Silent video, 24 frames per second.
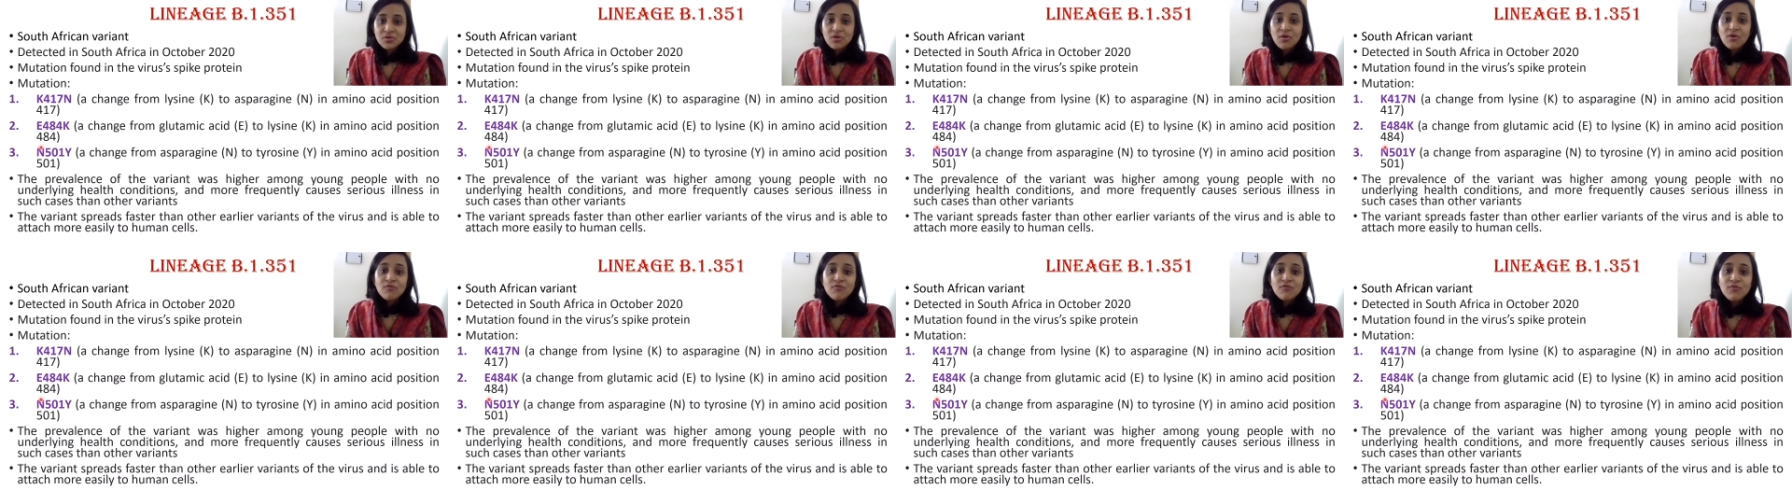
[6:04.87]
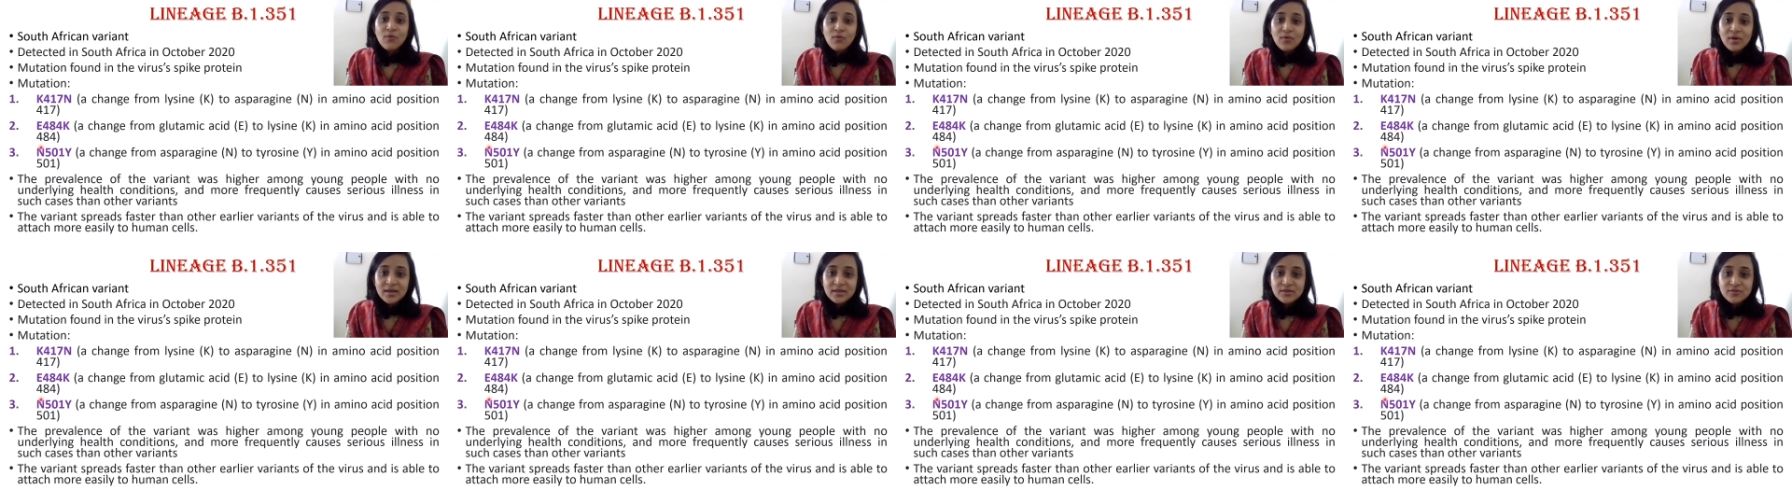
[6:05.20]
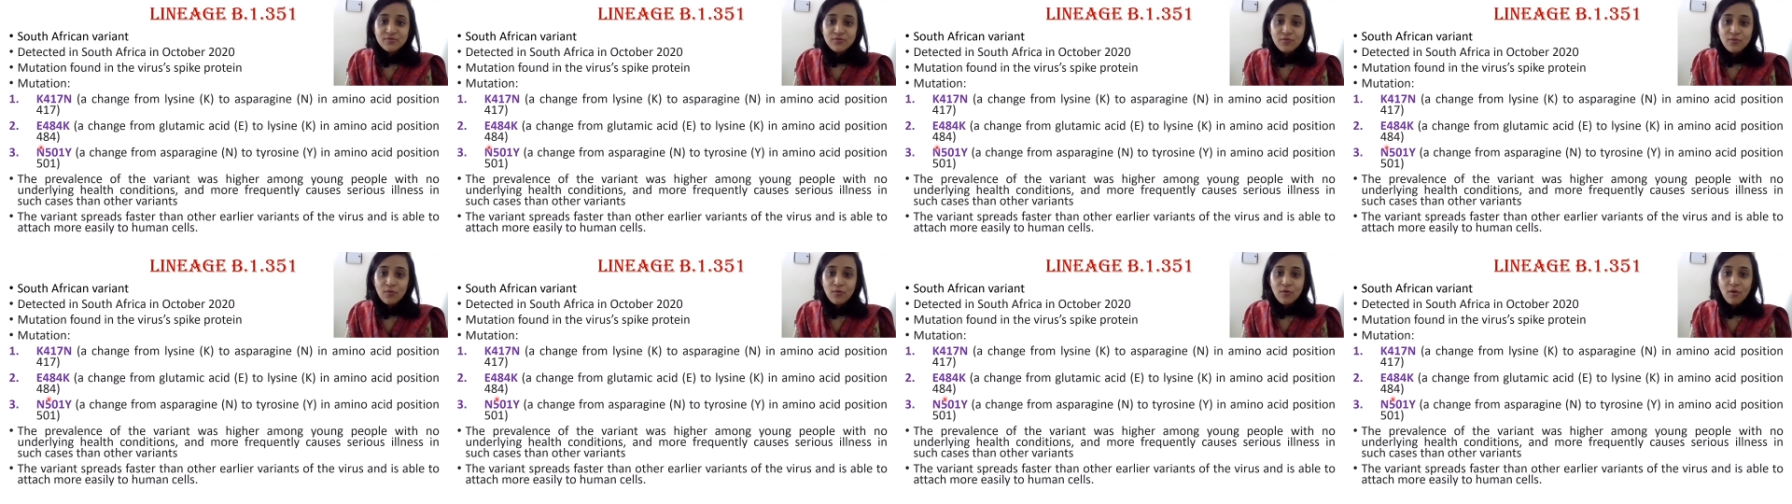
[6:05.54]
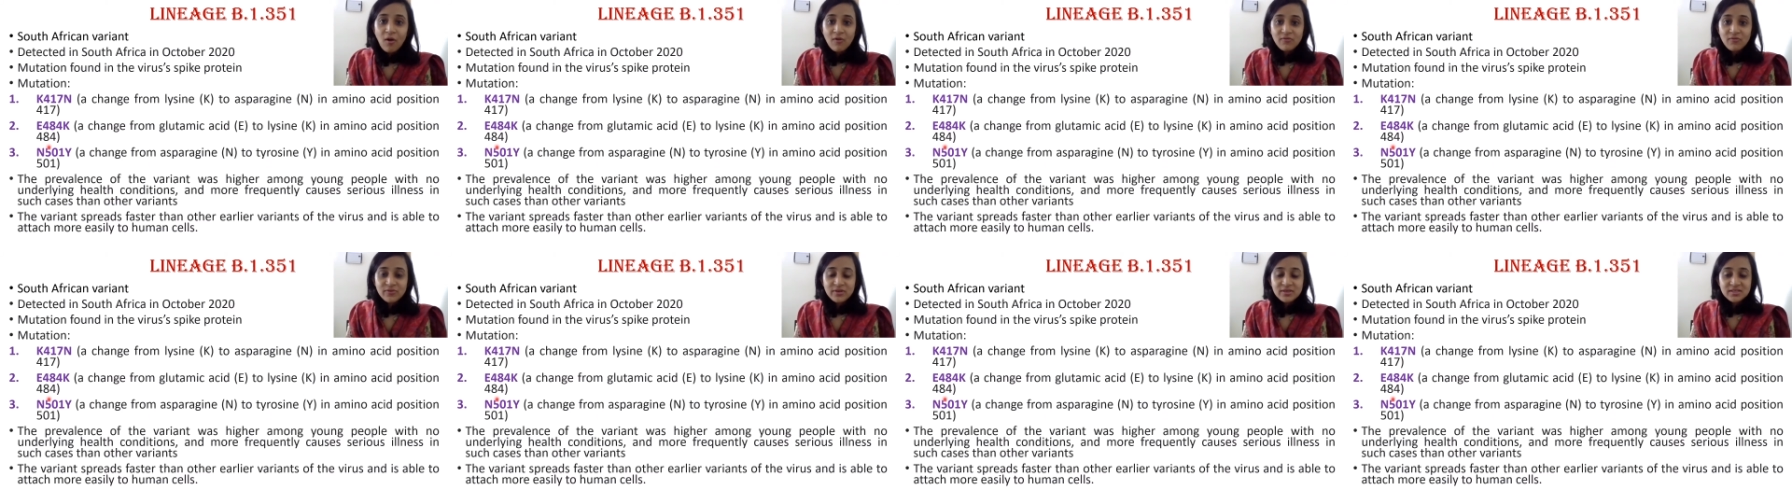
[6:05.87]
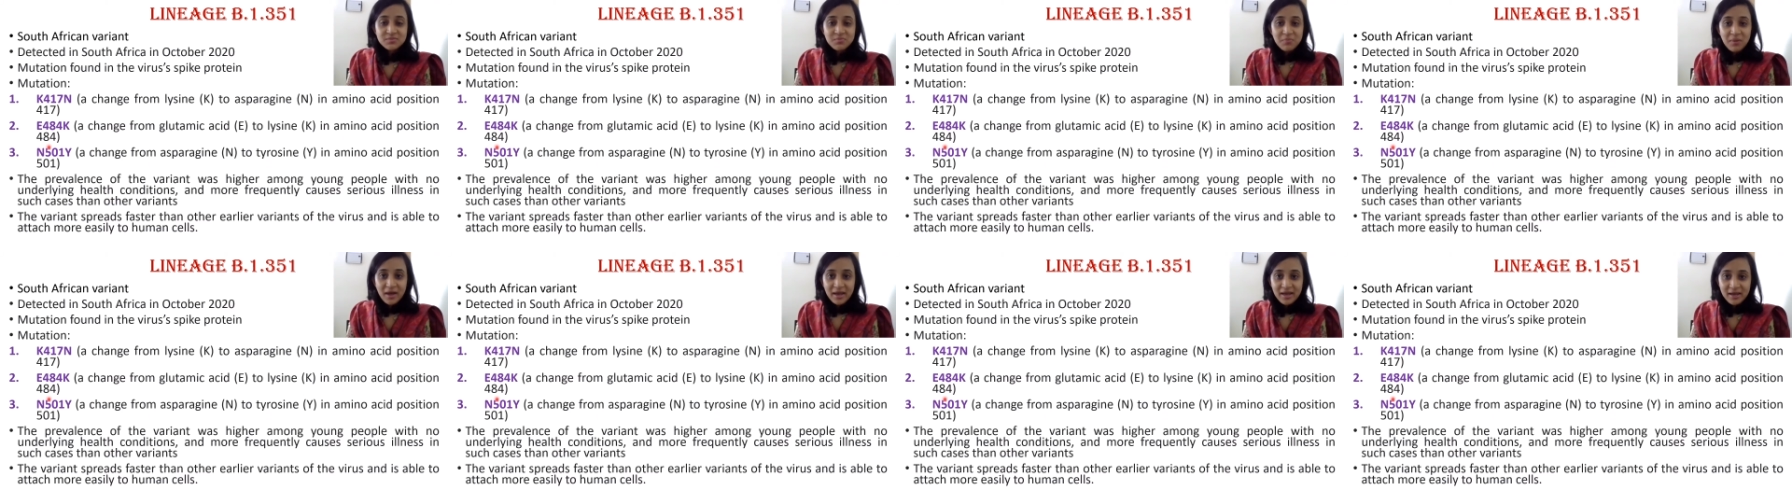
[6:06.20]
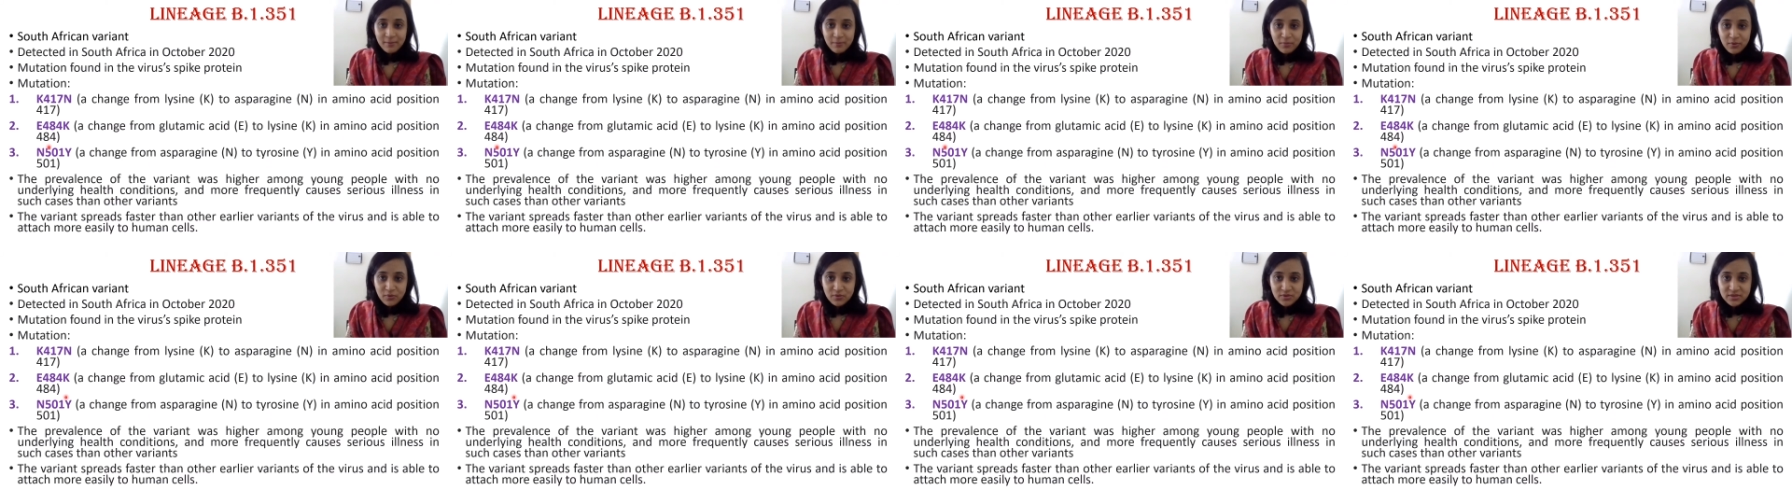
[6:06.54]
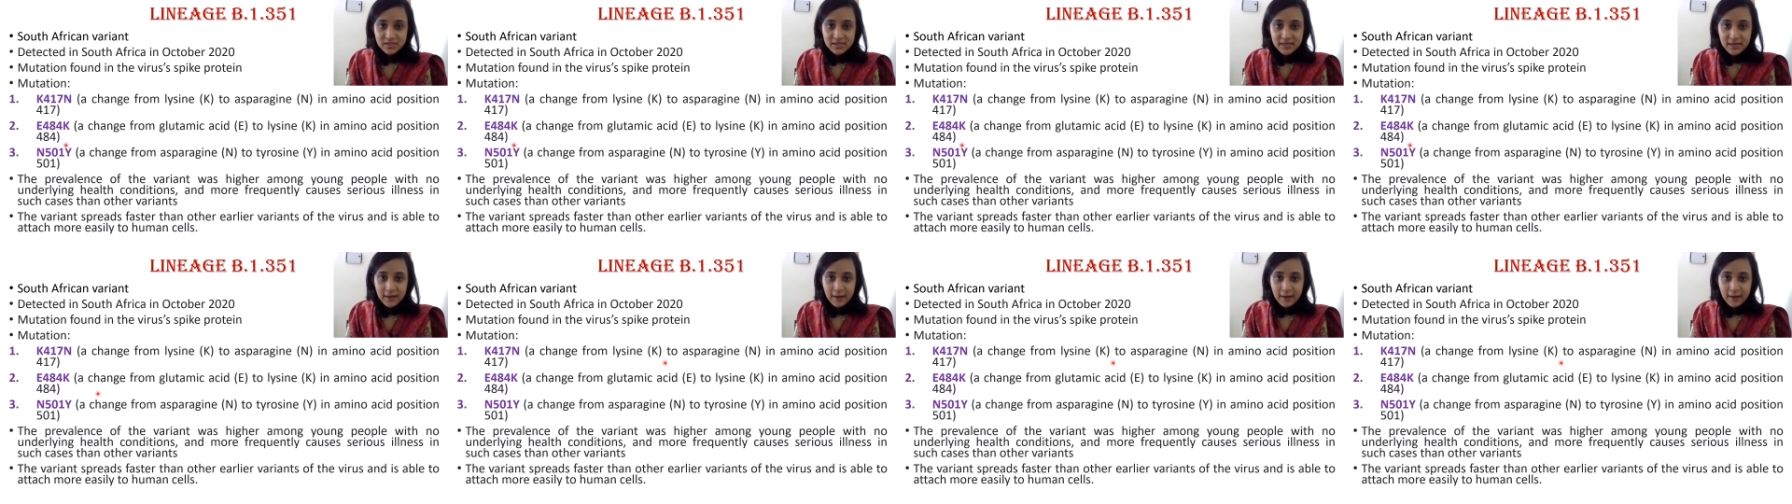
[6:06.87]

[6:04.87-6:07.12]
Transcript: 484 of the spike protein.